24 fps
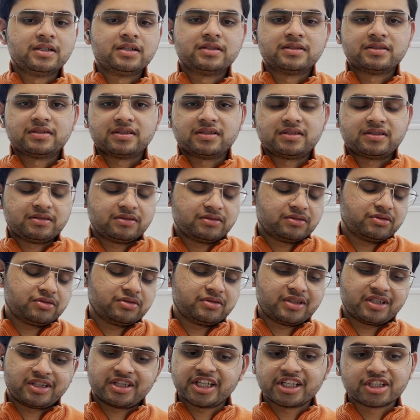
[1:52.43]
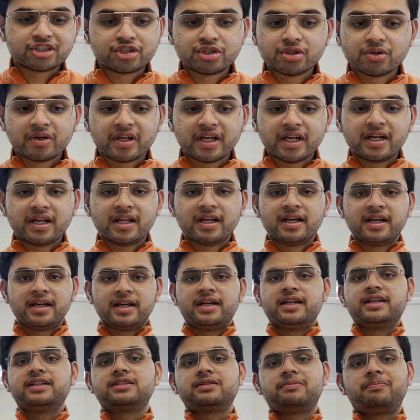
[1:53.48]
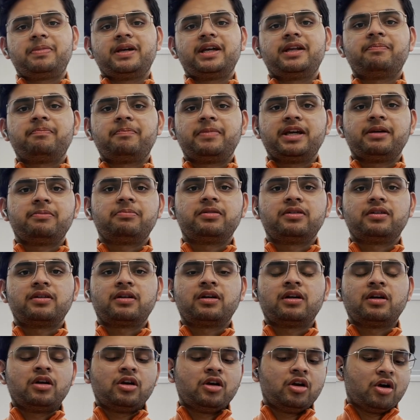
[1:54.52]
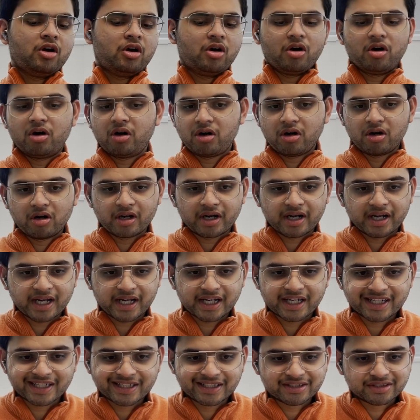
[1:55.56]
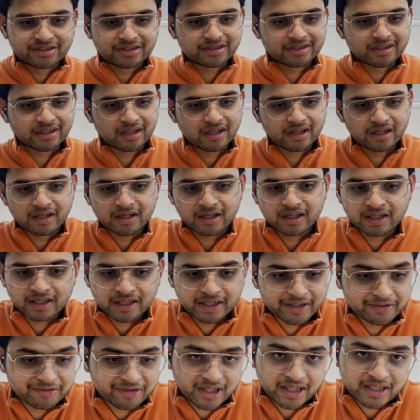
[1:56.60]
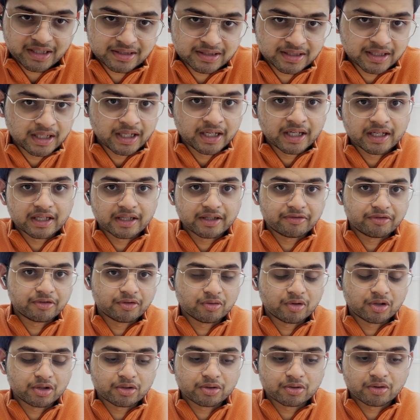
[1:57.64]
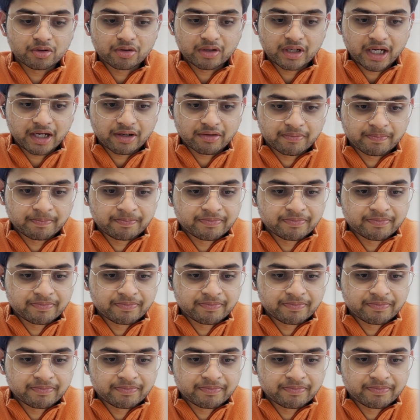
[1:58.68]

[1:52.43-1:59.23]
Just things you need is a pen, paper, or any digital device if you want to note down.